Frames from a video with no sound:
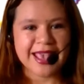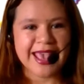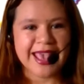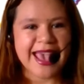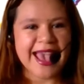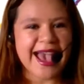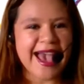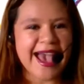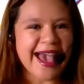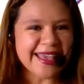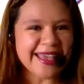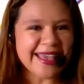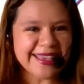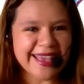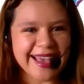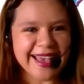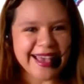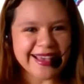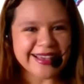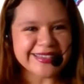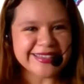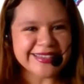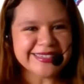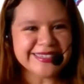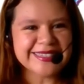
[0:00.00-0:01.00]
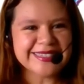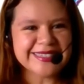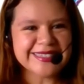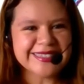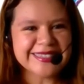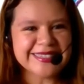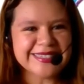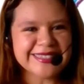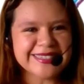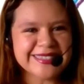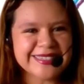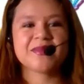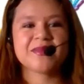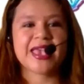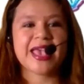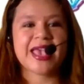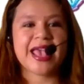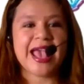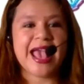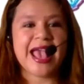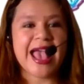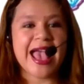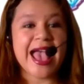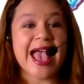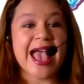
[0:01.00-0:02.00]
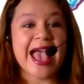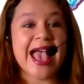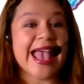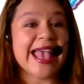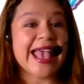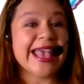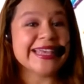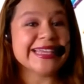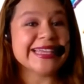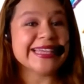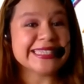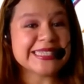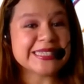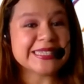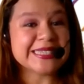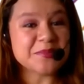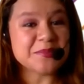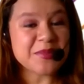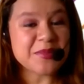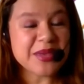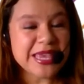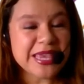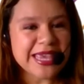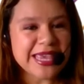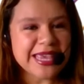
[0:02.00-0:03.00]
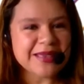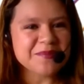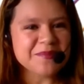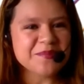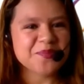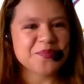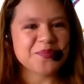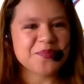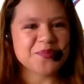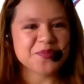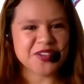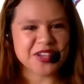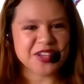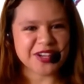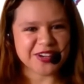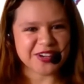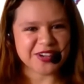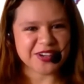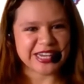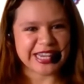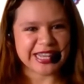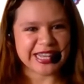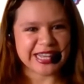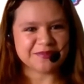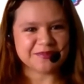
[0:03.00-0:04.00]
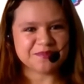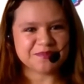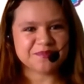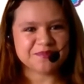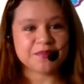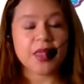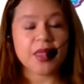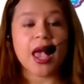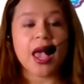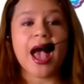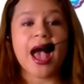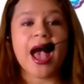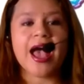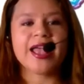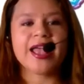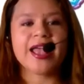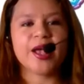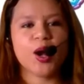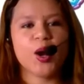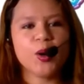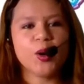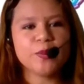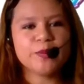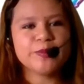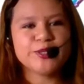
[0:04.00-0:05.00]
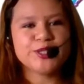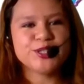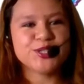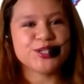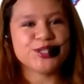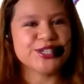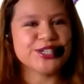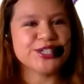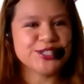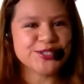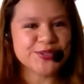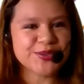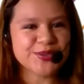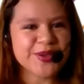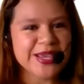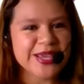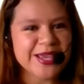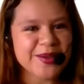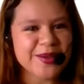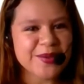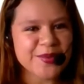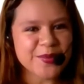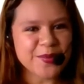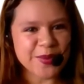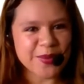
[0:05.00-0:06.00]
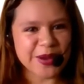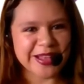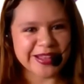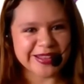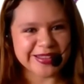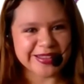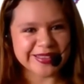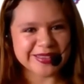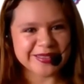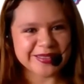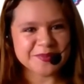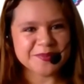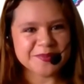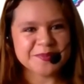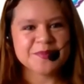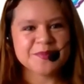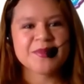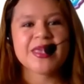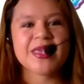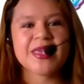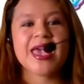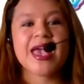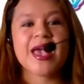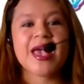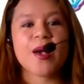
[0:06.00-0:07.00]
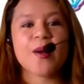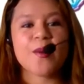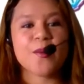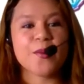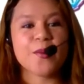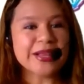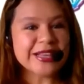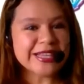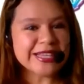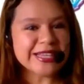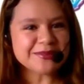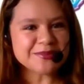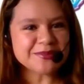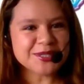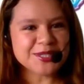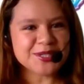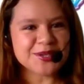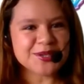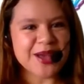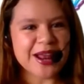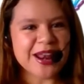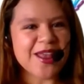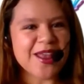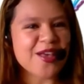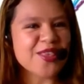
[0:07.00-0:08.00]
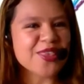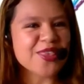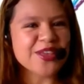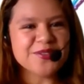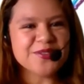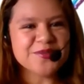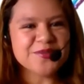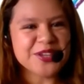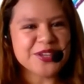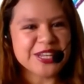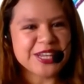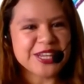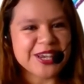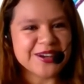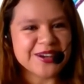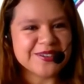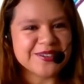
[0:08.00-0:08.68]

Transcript: Hi guys, it's me, Veronica. I hope you're doing well. Welcome to another video.